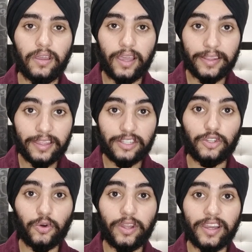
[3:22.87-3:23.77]
And there is
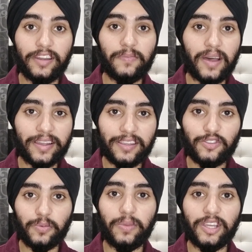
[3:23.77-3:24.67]
no negative marking,
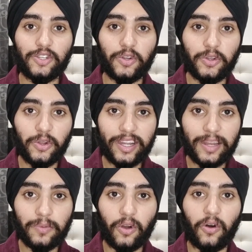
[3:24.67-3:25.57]
so make sure you
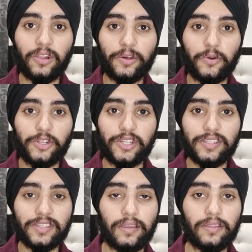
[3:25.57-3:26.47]
attempt all the
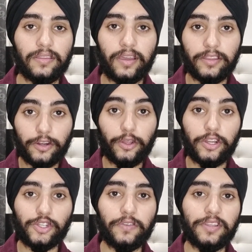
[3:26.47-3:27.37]
questions. And the
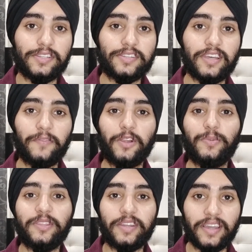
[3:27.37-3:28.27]
duration of this exam will
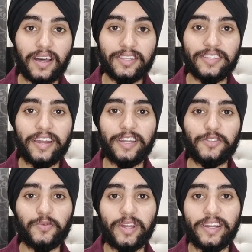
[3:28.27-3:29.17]
be 3 hours, that
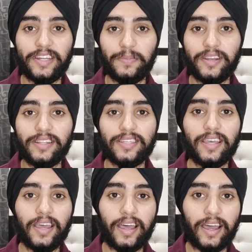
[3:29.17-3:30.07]
is 180
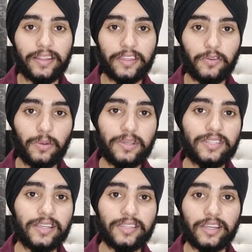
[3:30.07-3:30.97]
minutes. And there will be
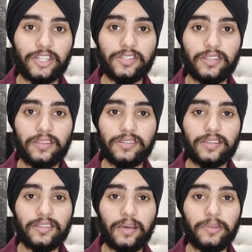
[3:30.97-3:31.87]
6 sections in this
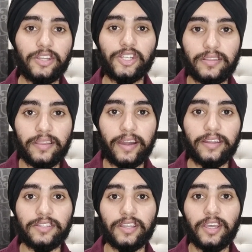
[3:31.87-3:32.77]
examination, that
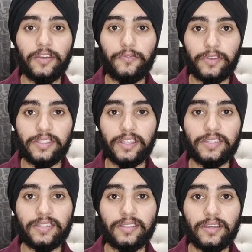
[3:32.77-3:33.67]
is
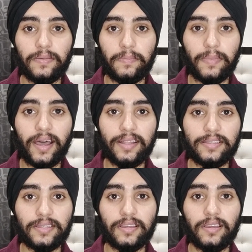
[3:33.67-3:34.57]
physics,
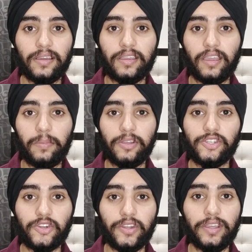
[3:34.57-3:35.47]
maths,
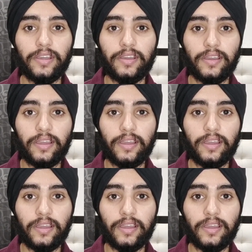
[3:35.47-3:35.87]
chemistry,